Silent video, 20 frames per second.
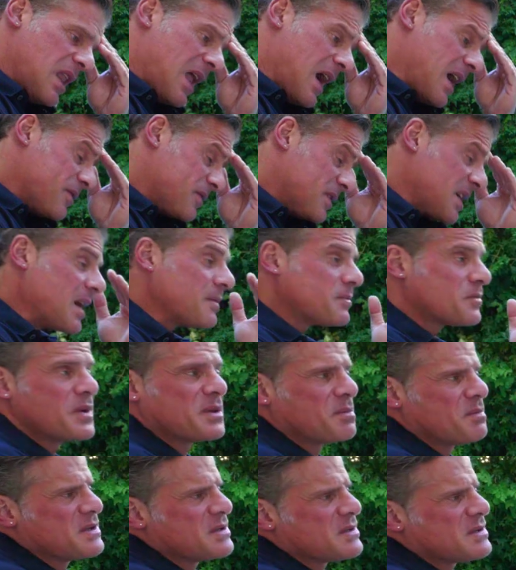lifetime
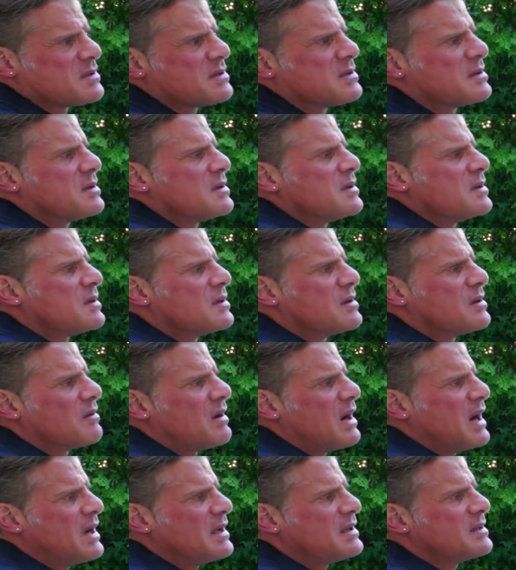treatments, all
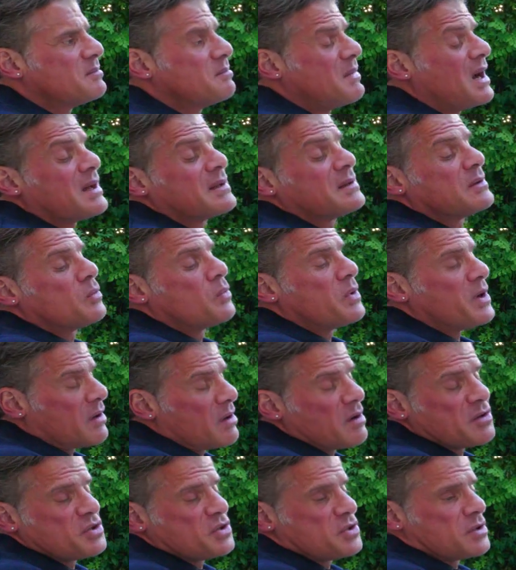right. But we're
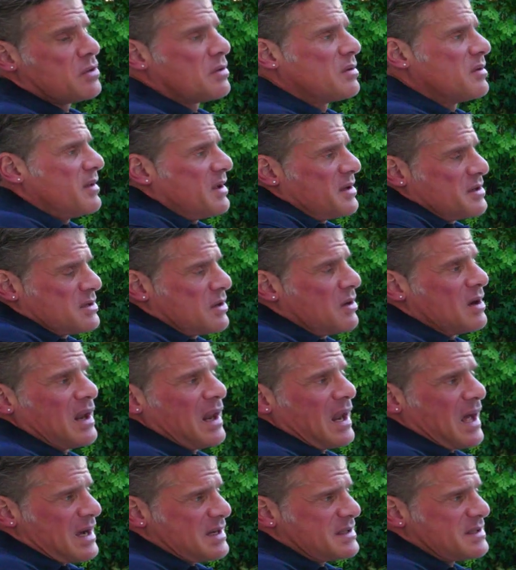not sure that it's going to
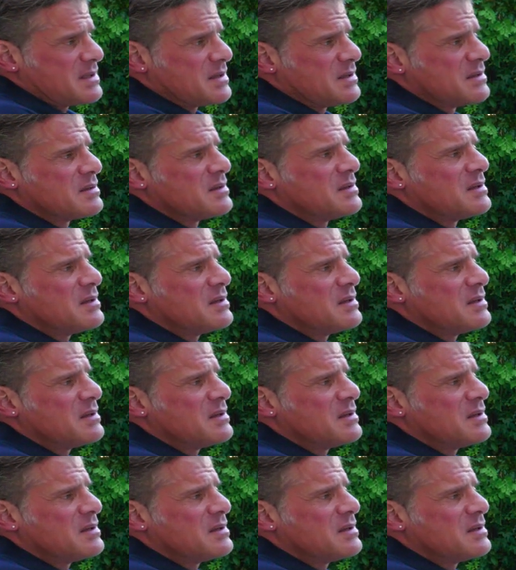last,